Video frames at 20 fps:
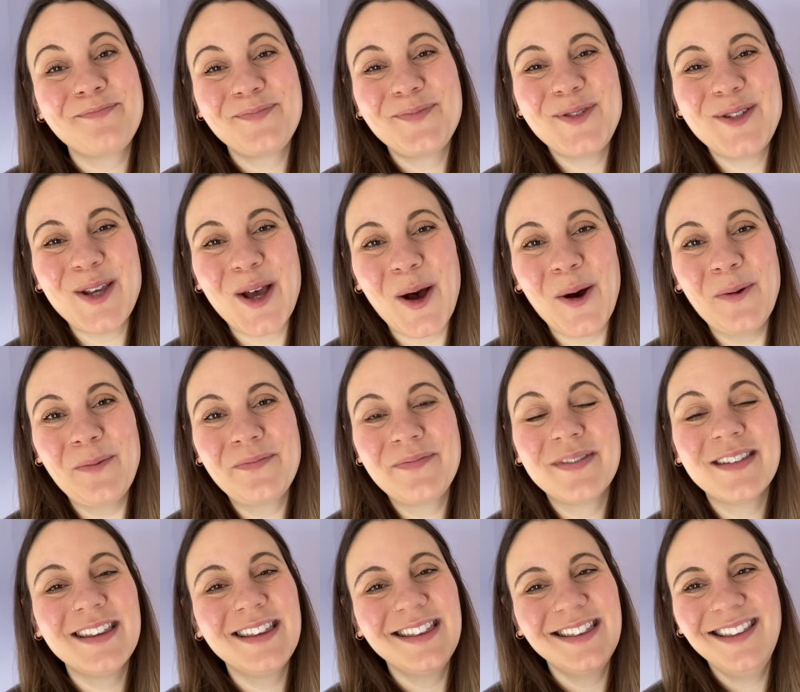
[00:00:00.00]
So
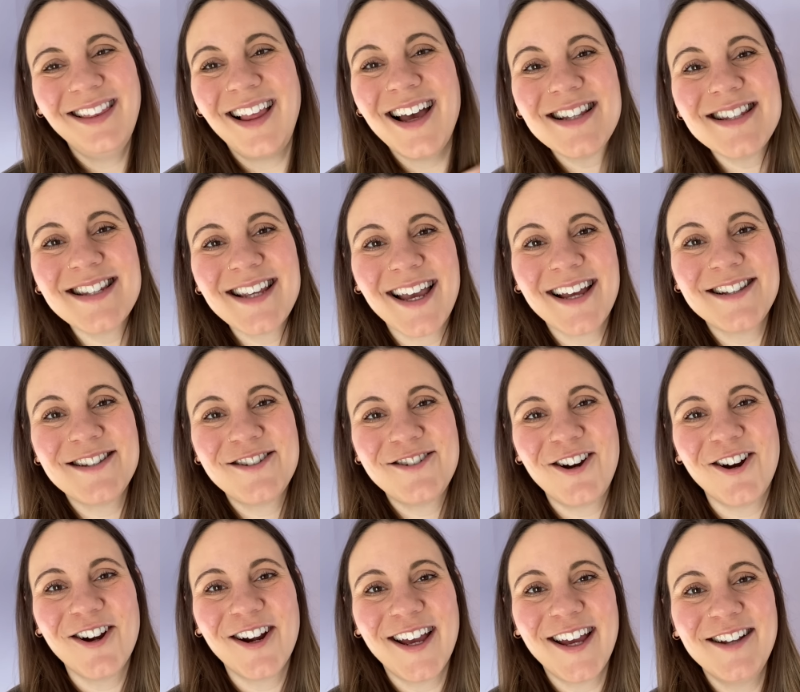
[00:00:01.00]
let's get
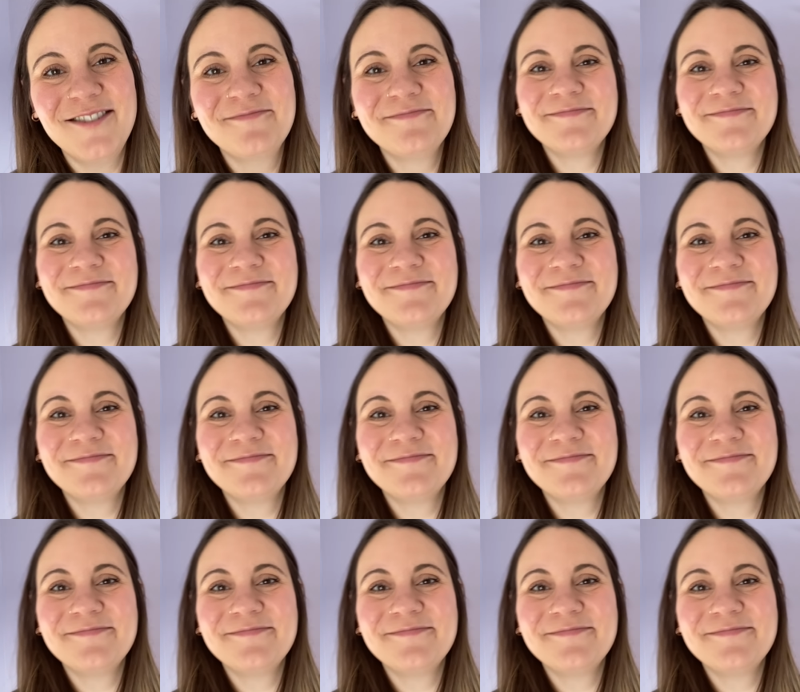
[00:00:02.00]
started.